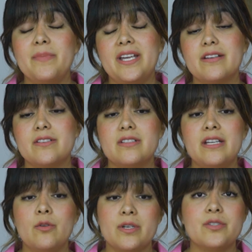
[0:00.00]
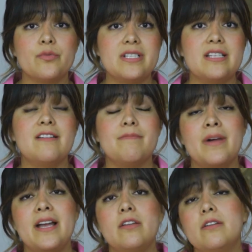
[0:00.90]
because in order to receive
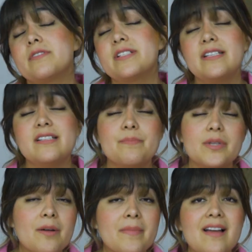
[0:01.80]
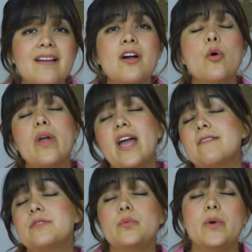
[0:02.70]
my university diploma we
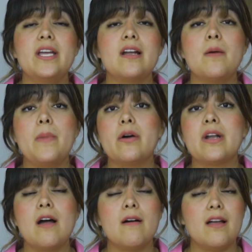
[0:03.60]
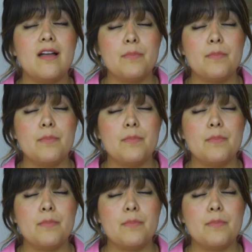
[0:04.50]
have to wait about a,